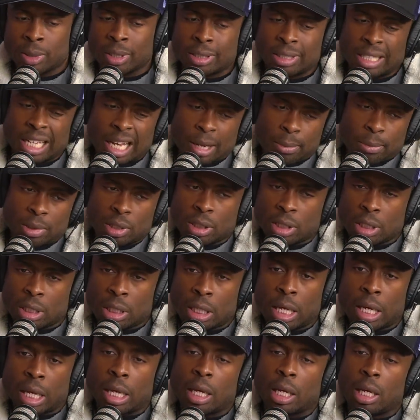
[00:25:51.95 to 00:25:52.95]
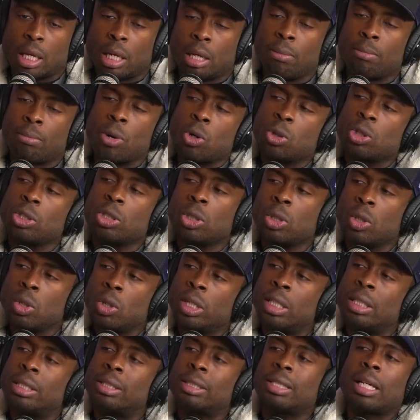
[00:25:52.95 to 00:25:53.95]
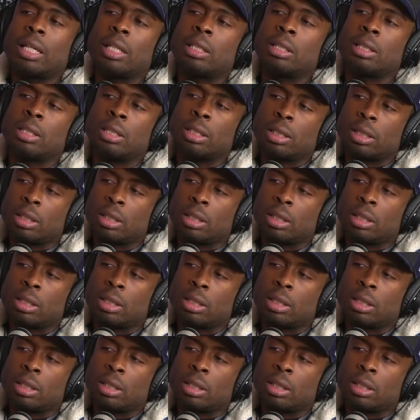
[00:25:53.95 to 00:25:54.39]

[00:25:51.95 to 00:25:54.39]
establishing that emotional intelligence.